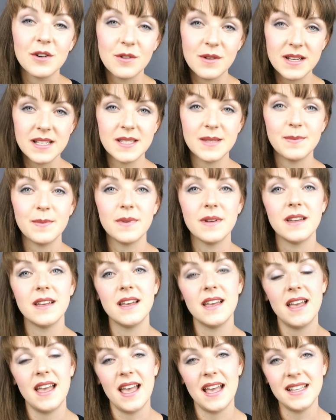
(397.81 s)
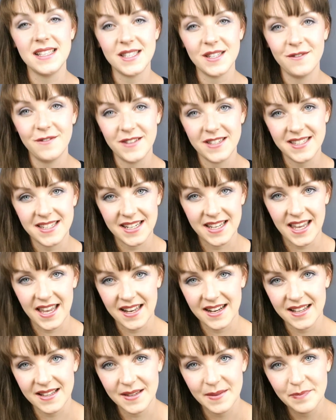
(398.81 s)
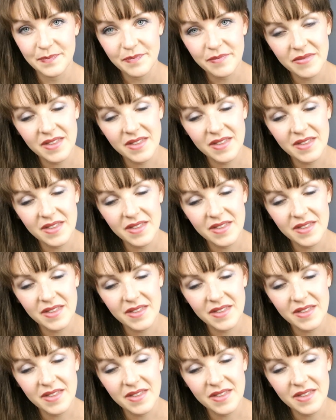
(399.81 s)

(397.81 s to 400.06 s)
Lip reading: crisp, and sophisticated.